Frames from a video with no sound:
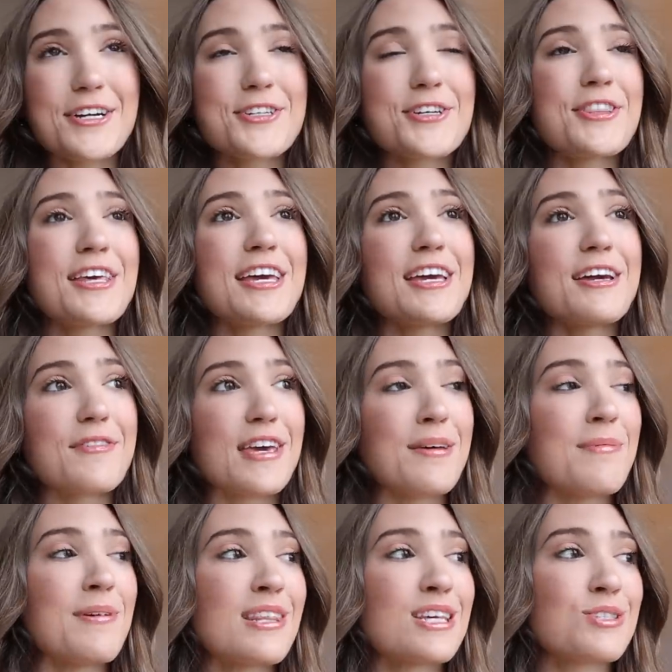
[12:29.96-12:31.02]
actually thinking of
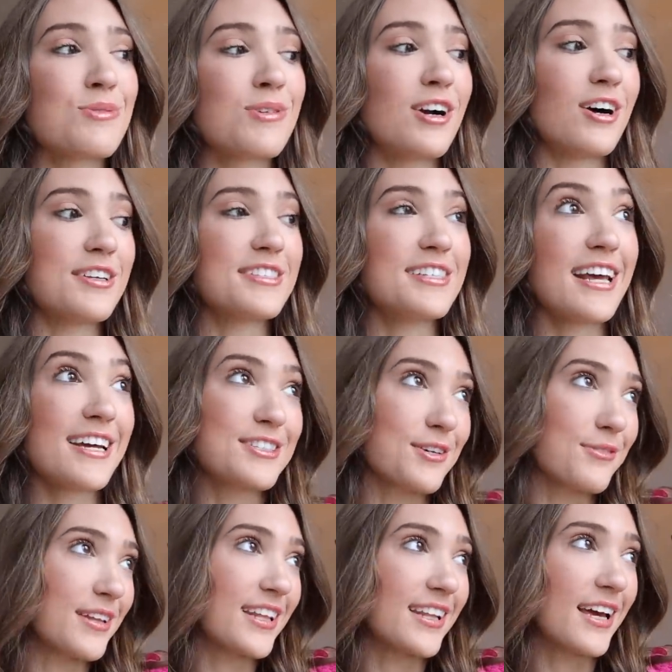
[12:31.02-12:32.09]
keeping this one on today because I
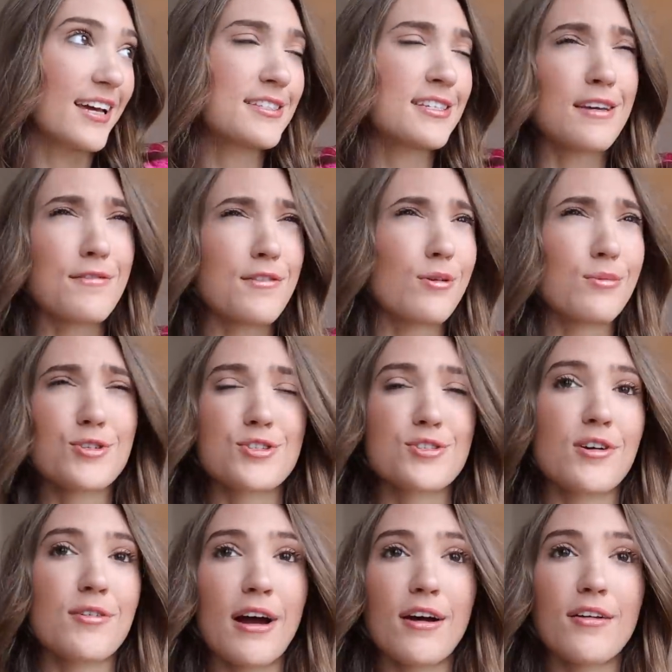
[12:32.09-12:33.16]
really liked it, even though I'm
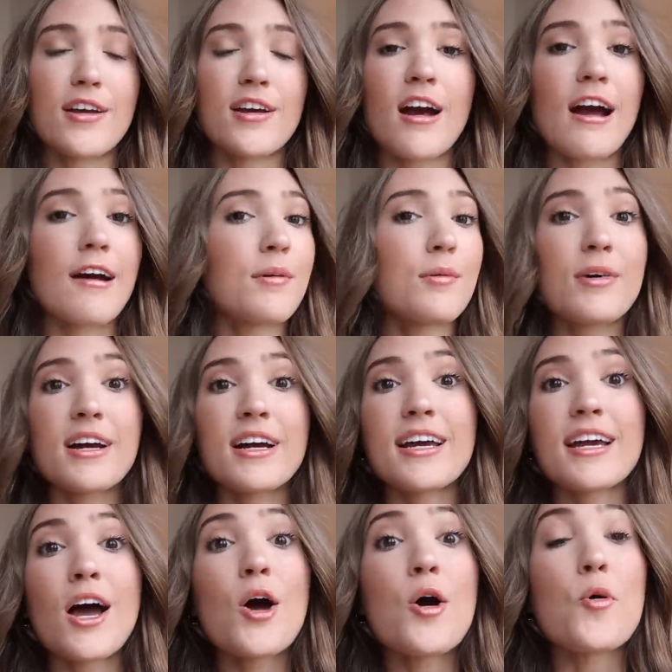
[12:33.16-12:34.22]
just around here. I've been
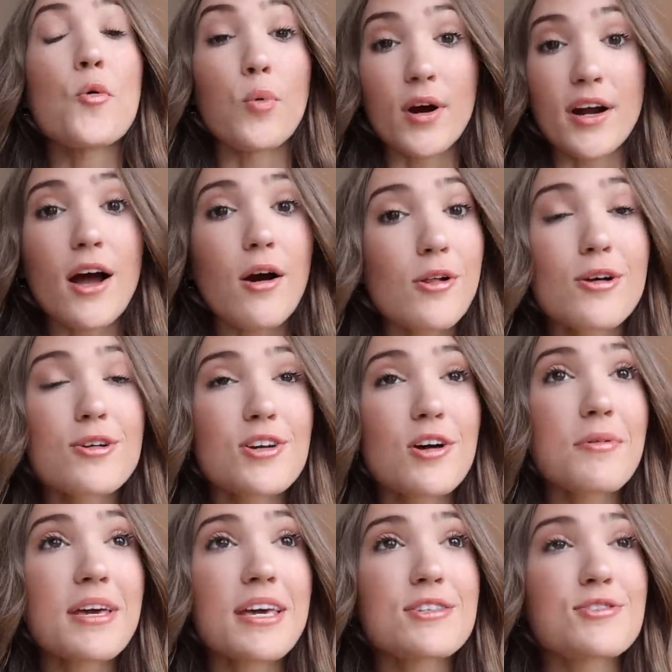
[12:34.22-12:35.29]
wearing workout clothes all
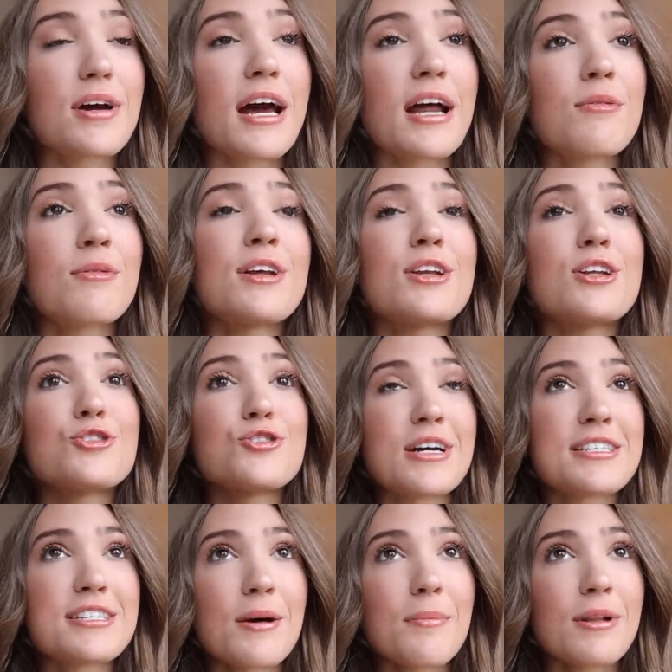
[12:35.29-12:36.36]
week, so I kind of wanted to
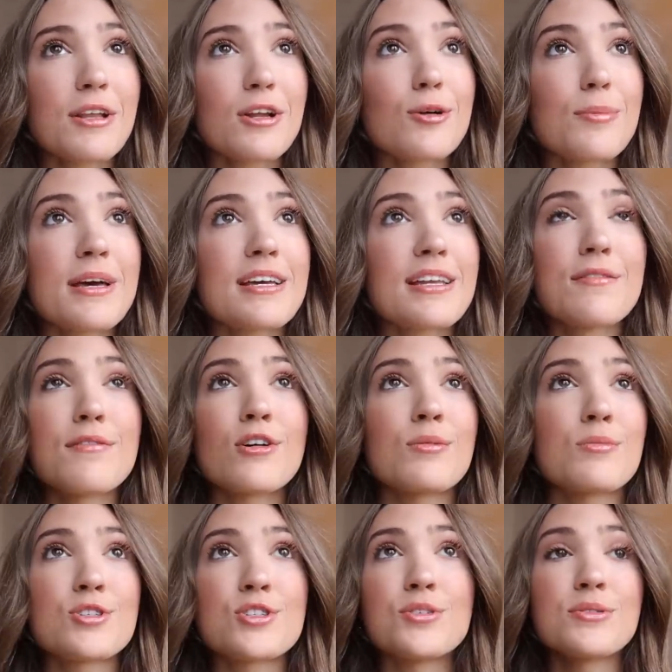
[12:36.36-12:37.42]
dress up a little bit, even though
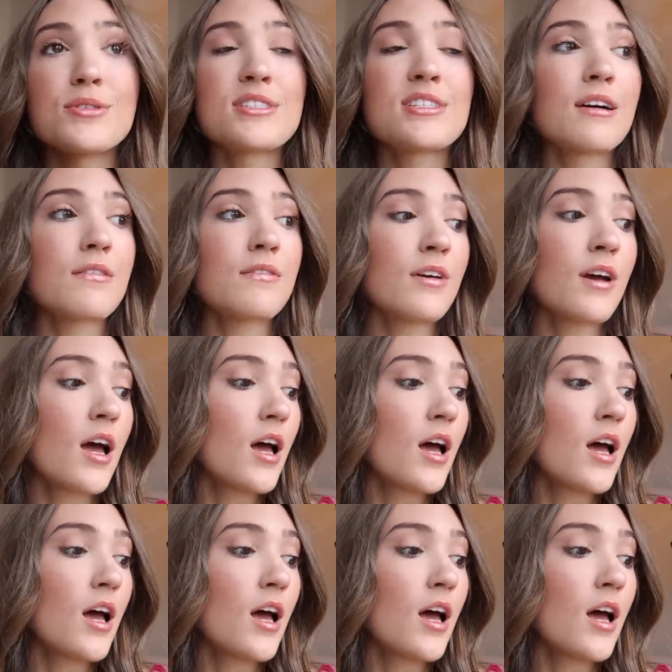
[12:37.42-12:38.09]
I'm just doing stuff